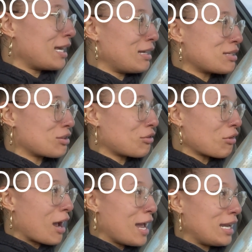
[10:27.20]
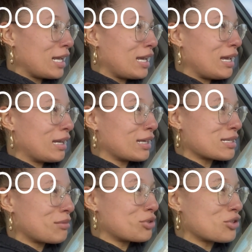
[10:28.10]
get to crying again because
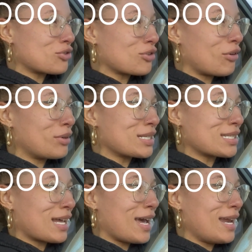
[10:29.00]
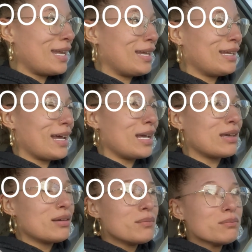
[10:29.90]
i'm just so excited like
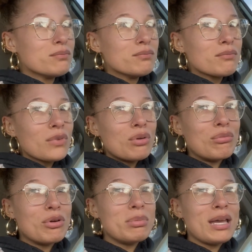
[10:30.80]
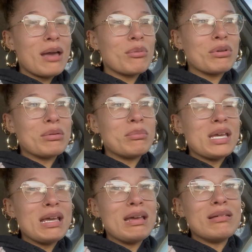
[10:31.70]
we'll be able to
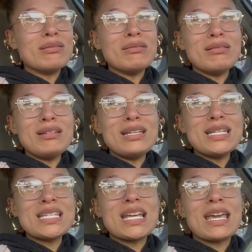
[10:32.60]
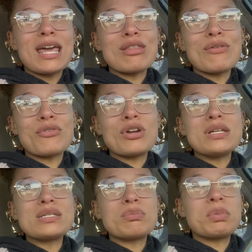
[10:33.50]
be together for
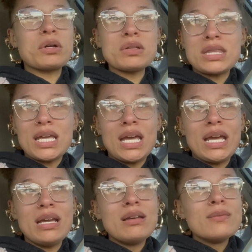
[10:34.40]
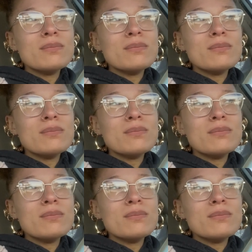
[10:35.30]
his birthday